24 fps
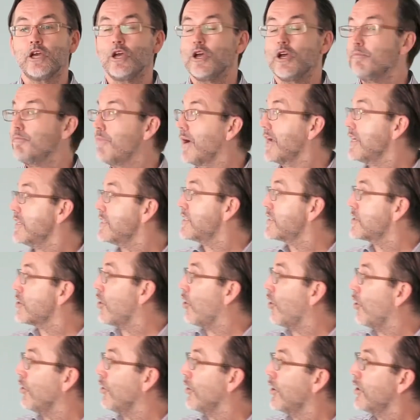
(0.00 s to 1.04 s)
based
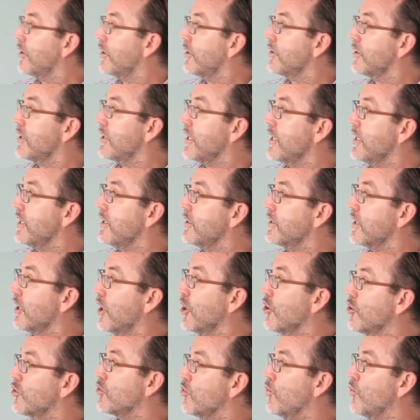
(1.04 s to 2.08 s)
on the
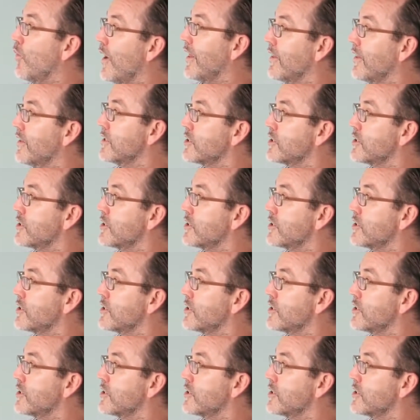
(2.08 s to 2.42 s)
local weather.